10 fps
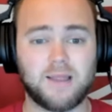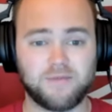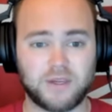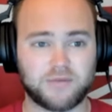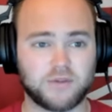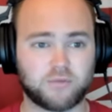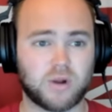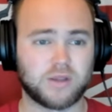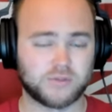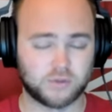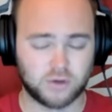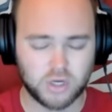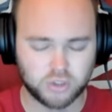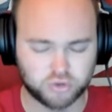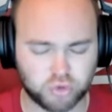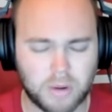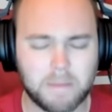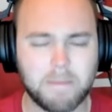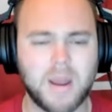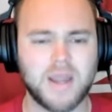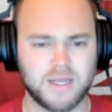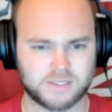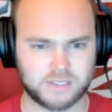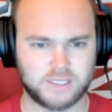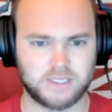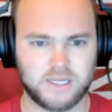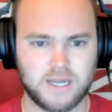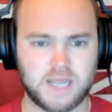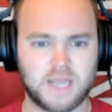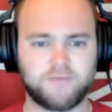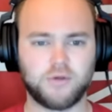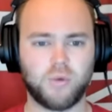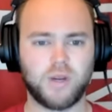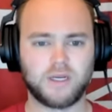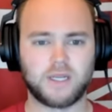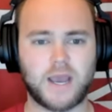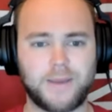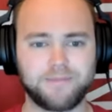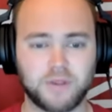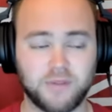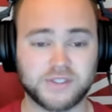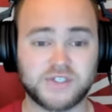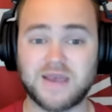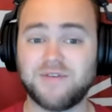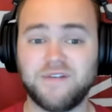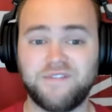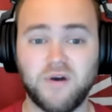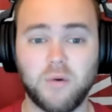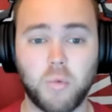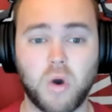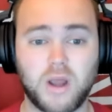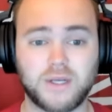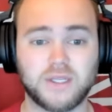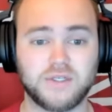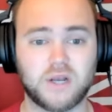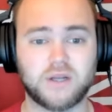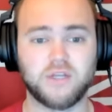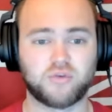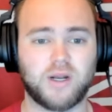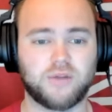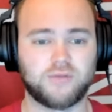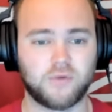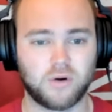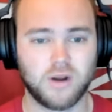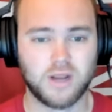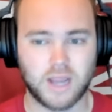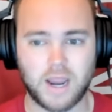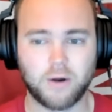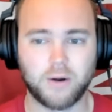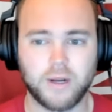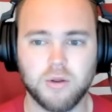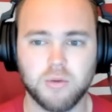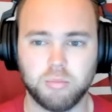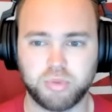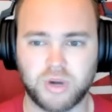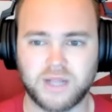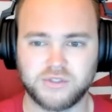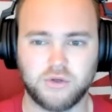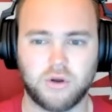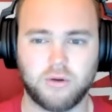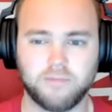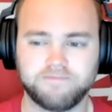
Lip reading: elevate this roster tremendously if you went and got the 7'1" Kentucky transfer, Aaron Bradshaw.